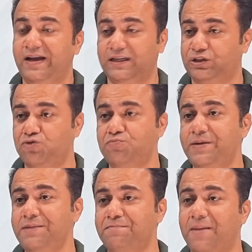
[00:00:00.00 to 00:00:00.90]
way is to
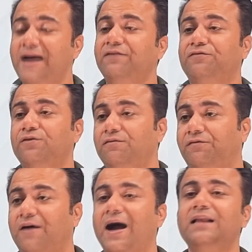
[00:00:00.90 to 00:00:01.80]
be mindful
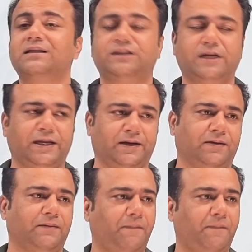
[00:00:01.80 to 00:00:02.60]
while studying.